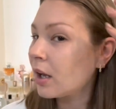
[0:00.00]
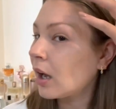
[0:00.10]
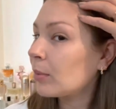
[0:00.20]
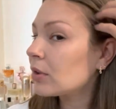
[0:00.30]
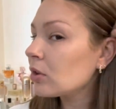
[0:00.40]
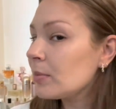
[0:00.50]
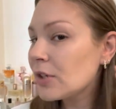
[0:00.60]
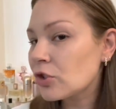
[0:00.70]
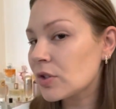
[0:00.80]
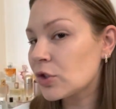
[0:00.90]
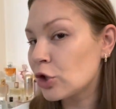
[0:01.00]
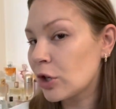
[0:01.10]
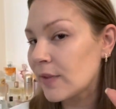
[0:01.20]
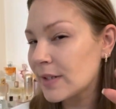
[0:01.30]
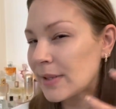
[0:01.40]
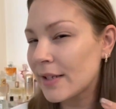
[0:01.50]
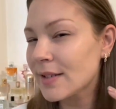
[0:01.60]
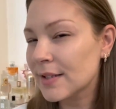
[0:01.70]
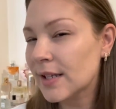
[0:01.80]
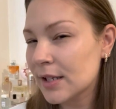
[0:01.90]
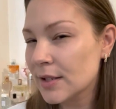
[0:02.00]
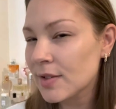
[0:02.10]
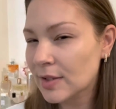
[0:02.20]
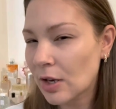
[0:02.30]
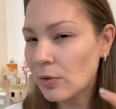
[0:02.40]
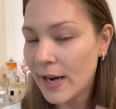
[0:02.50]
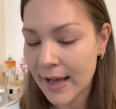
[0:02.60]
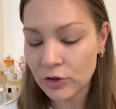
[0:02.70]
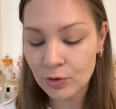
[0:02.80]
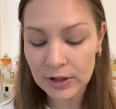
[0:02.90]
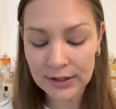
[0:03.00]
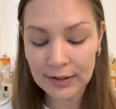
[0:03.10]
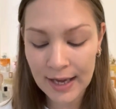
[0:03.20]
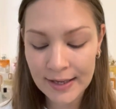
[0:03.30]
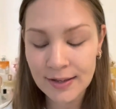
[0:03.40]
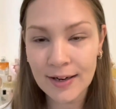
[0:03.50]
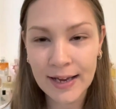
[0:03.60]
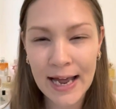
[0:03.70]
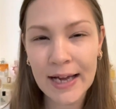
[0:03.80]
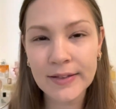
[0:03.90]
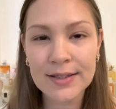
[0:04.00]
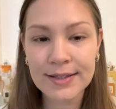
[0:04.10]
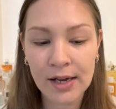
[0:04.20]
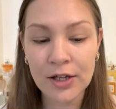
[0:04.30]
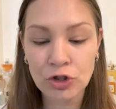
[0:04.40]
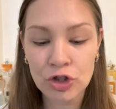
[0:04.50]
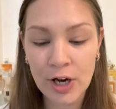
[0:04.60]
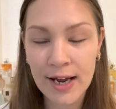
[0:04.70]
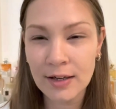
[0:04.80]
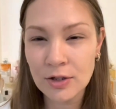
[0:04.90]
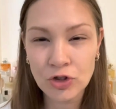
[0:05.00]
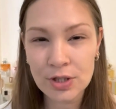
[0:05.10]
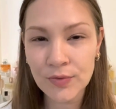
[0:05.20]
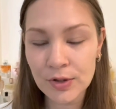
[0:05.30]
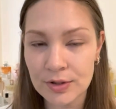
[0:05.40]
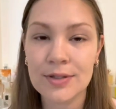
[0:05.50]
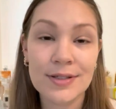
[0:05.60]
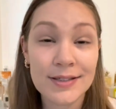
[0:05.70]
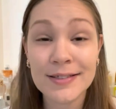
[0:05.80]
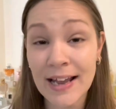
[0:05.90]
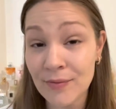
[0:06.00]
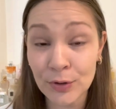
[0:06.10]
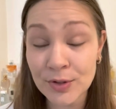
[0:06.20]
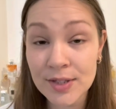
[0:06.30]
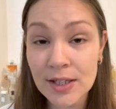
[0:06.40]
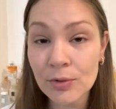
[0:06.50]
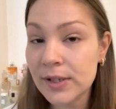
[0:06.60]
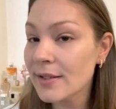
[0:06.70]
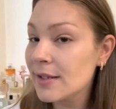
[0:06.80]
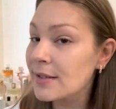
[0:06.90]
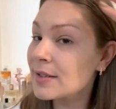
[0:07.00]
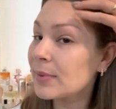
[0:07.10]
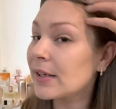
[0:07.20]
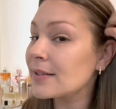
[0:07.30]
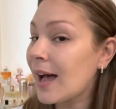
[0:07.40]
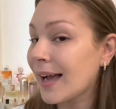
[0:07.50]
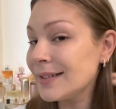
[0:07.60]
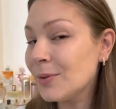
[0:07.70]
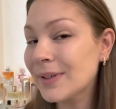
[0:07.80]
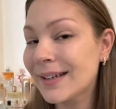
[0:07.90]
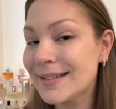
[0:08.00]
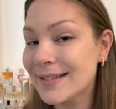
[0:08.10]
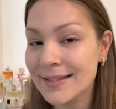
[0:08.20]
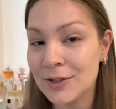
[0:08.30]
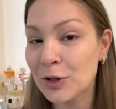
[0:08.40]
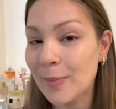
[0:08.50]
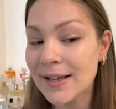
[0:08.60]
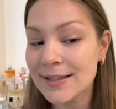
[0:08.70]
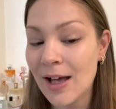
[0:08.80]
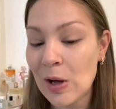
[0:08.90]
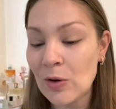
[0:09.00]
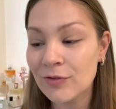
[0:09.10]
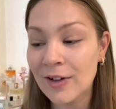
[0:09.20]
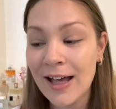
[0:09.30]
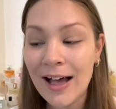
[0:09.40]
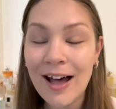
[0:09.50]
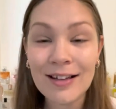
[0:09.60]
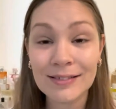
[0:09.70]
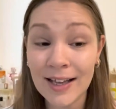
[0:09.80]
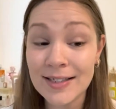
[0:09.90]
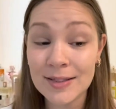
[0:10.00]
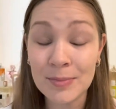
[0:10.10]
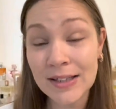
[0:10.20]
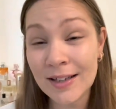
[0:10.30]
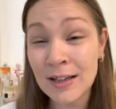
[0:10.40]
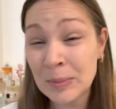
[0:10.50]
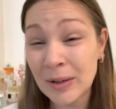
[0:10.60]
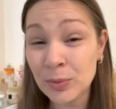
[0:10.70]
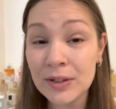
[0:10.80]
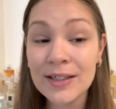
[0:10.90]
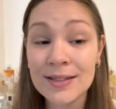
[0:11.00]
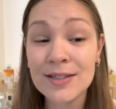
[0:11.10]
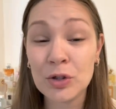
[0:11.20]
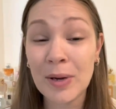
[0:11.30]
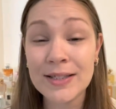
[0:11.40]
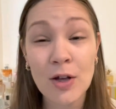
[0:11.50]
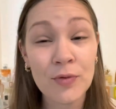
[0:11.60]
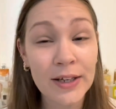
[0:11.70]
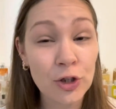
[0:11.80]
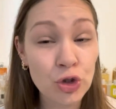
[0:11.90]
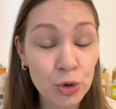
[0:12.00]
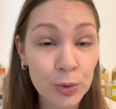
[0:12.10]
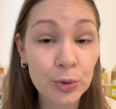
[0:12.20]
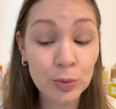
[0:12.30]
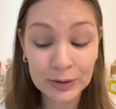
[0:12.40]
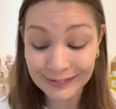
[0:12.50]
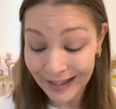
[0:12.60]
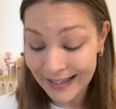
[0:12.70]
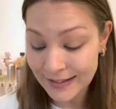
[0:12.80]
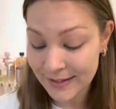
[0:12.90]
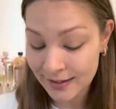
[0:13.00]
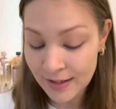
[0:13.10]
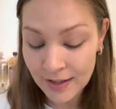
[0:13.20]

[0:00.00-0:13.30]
I'm a little bit just nervous because this is so natural and light, and I had the second shade just for diversity reasons because I don't consider myself a light to medium. I really consider myself like a true light.